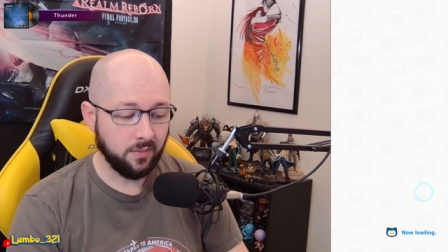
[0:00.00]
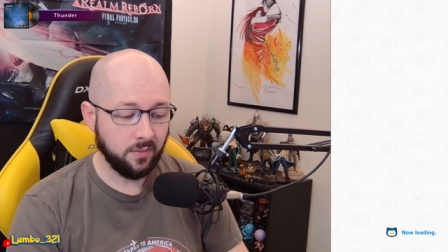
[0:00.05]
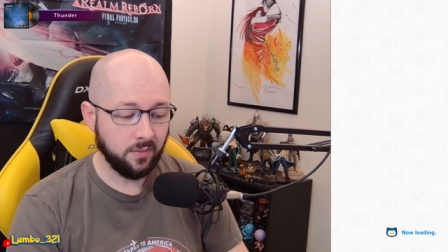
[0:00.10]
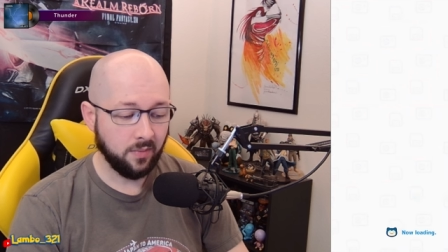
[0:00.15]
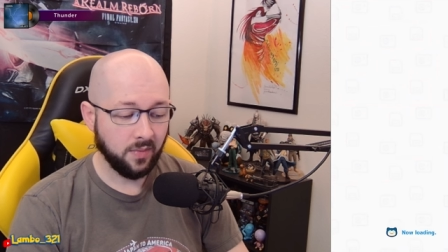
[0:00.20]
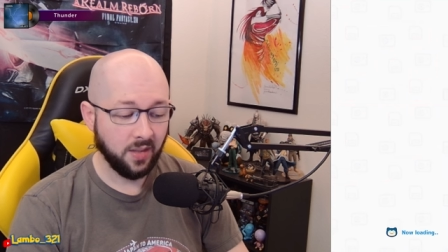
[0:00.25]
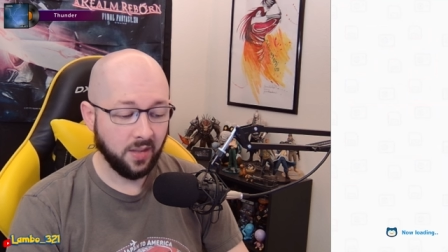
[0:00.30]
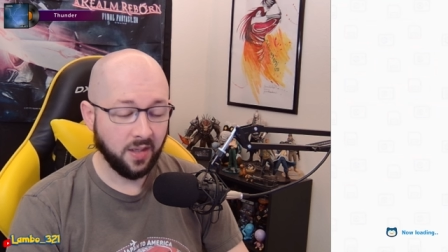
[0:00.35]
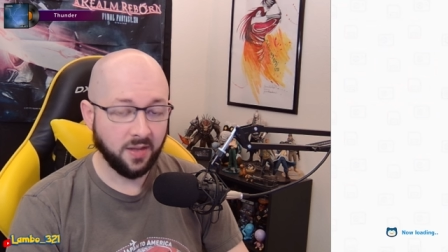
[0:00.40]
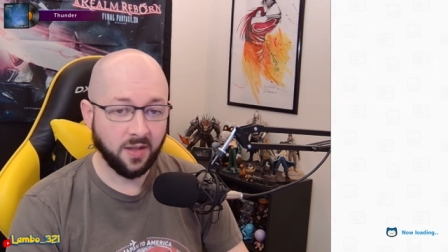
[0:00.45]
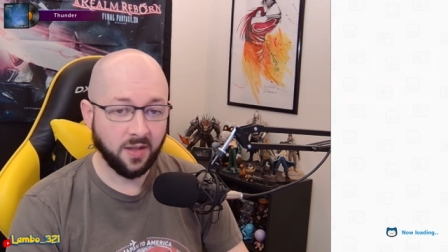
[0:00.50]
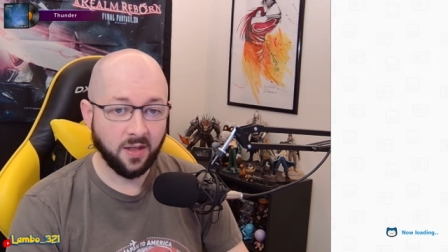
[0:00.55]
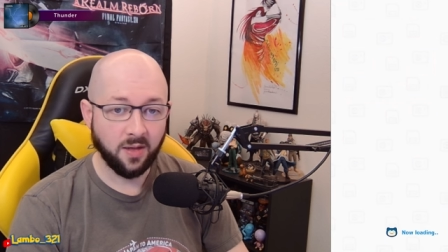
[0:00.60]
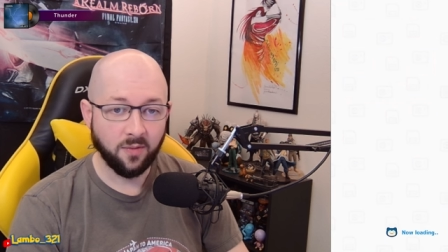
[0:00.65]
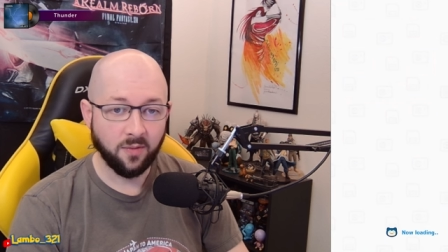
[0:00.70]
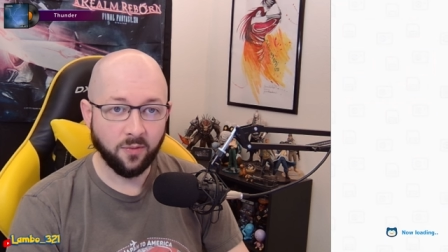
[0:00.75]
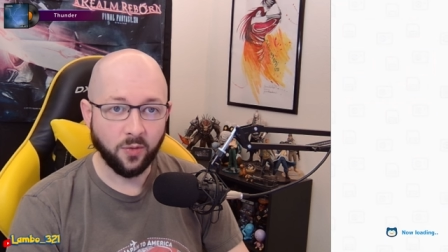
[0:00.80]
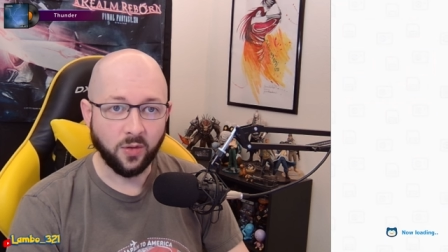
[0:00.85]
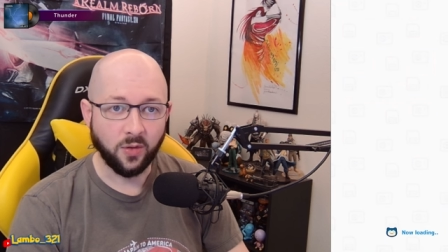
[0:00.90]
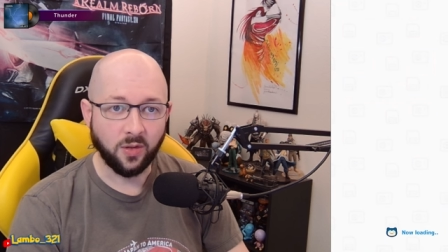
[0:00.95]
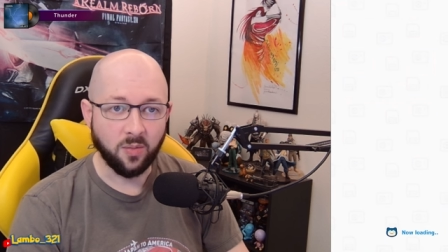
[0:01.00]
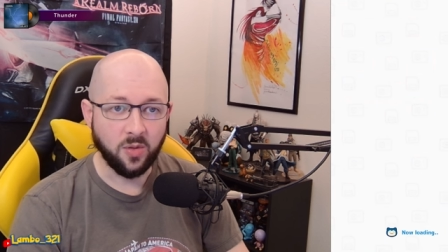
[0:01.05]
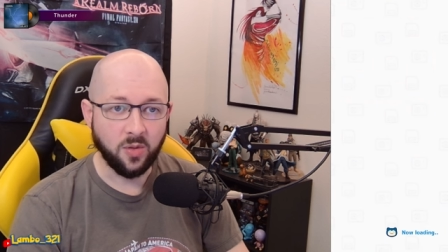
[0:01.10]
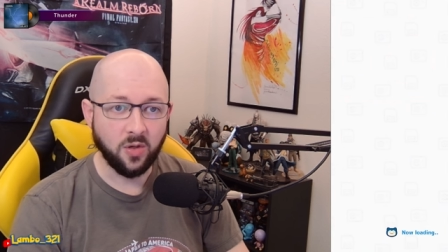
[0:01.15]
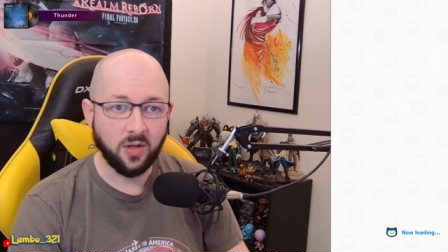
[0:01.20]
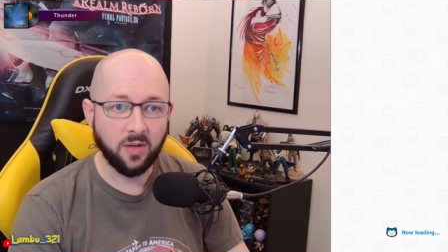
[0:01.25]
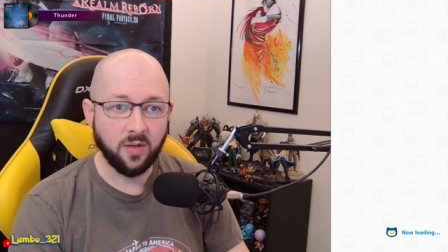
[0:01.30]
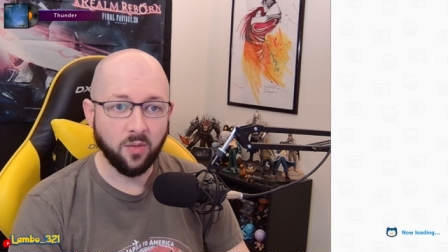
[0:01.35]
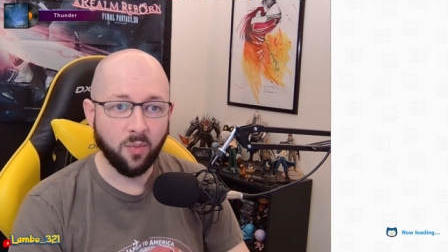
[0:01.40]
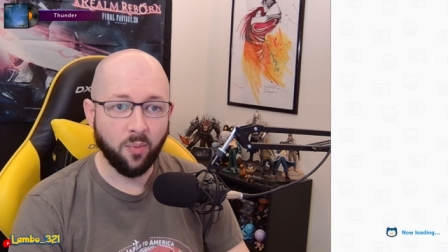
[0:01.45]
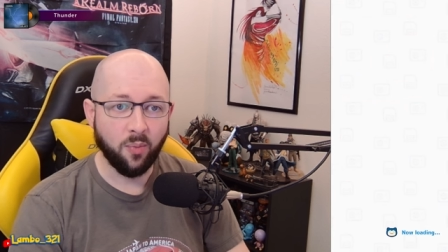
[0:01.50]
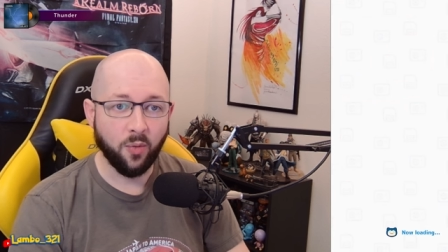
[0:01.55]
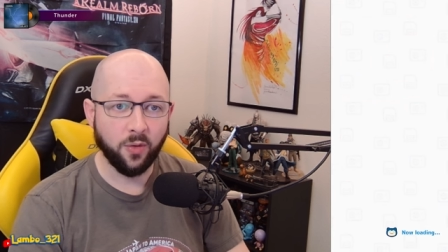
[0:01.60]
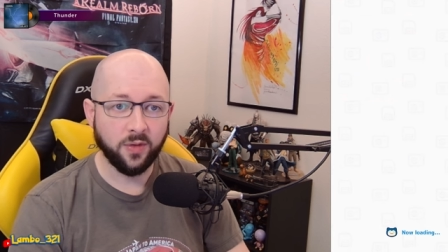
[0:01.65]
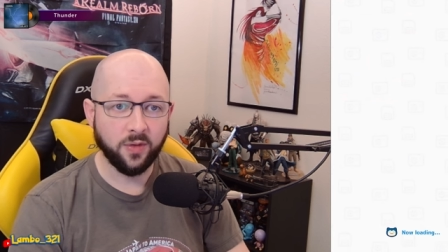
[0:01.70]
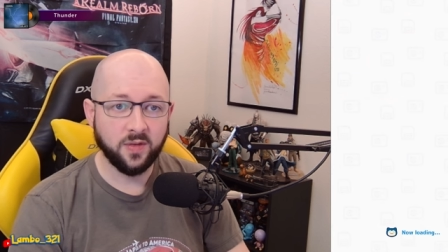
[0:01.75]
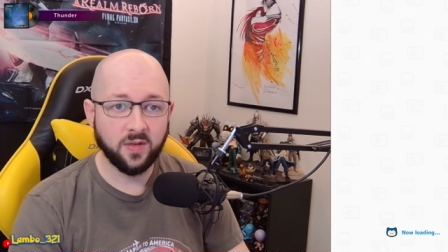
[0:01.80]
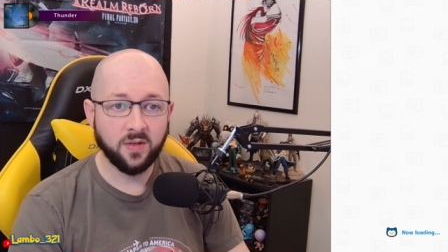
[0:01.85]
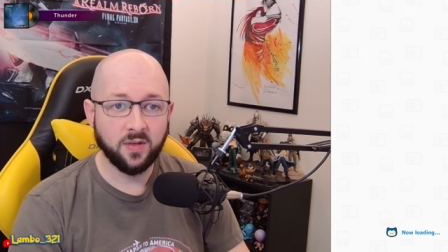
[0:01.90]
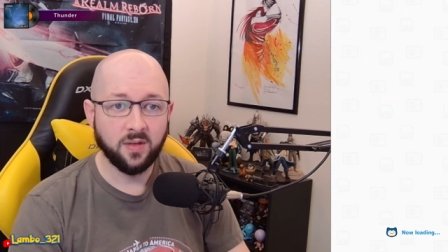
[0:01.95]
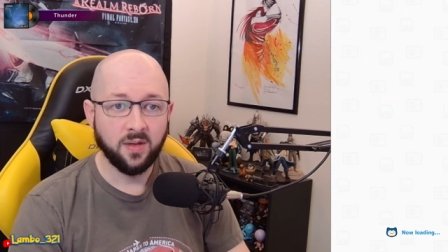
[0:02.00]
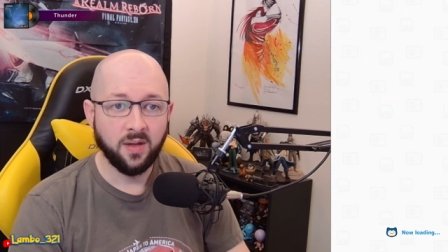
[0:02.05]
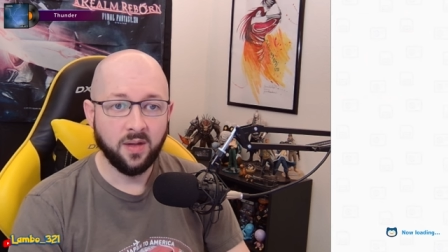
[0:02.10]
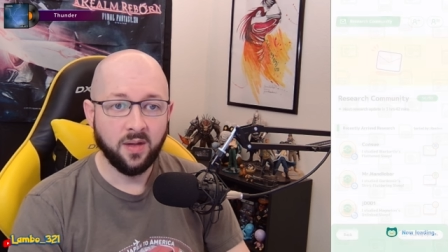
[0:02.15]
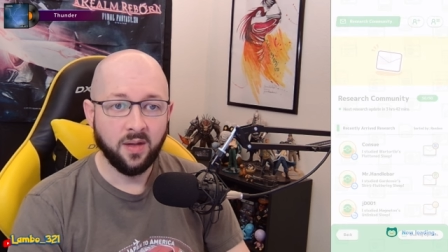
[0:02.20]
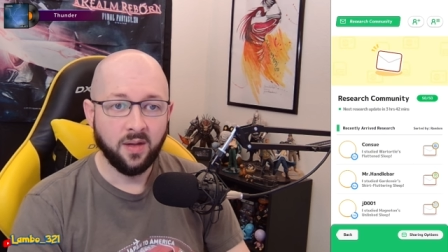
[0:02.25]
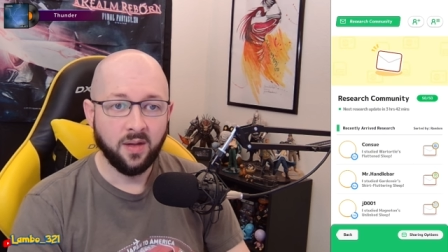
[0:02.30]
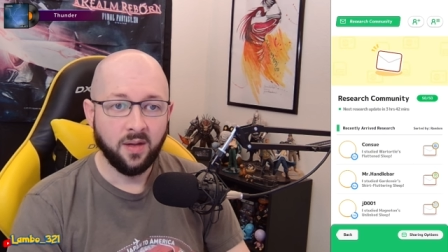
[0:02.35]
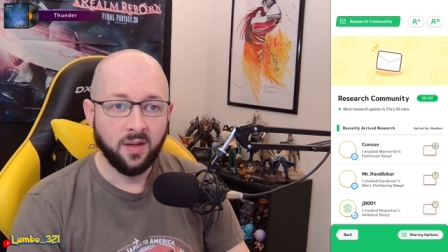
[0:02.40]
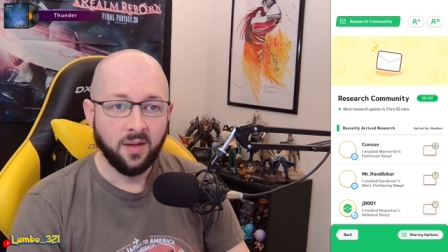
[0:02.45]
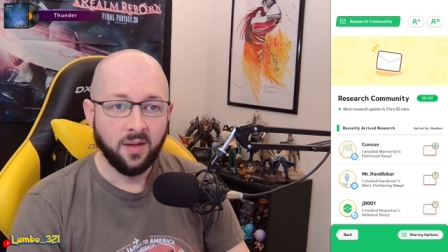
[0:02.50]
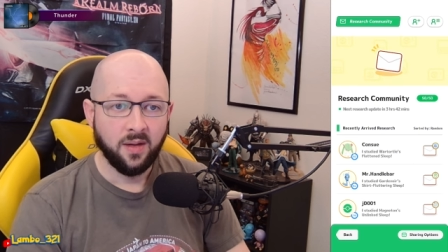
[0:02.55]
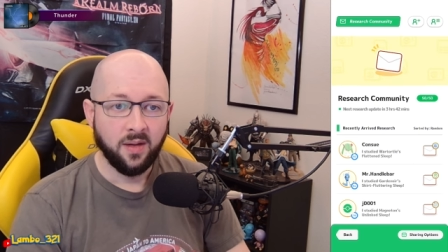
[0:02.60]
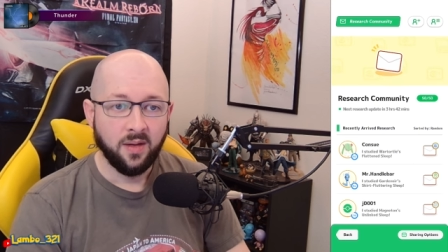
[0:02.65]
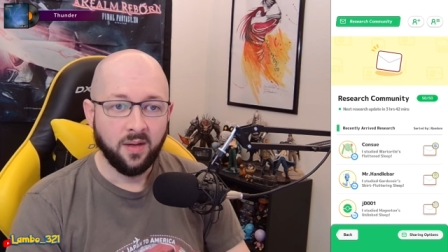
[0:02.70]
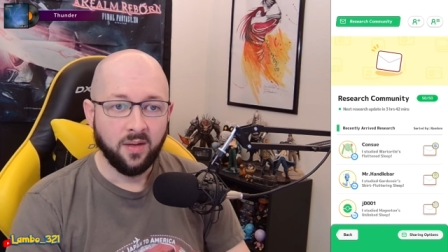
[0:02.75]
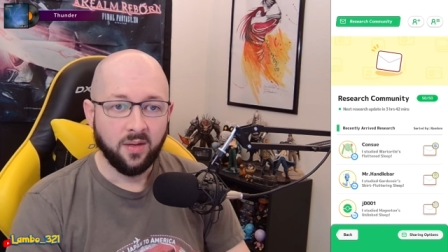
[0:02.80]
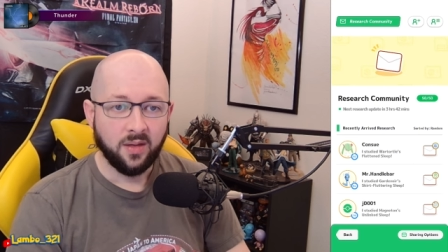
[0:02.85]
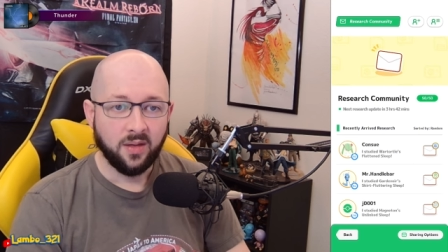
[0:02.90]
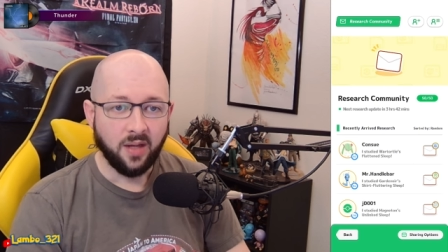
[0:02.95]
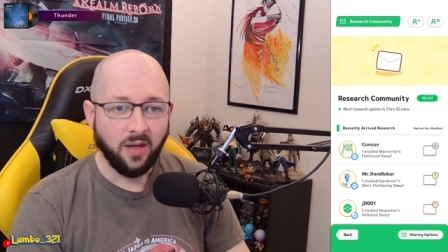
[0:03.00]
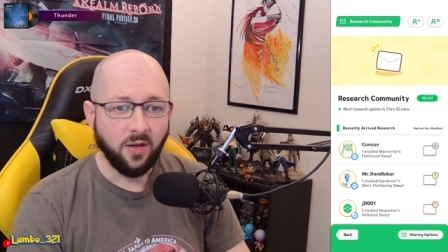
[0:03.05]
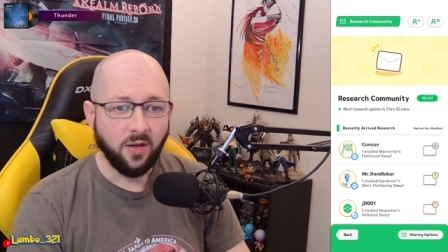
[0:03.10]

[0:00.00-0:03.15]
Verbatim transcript: And then for the community reports, kind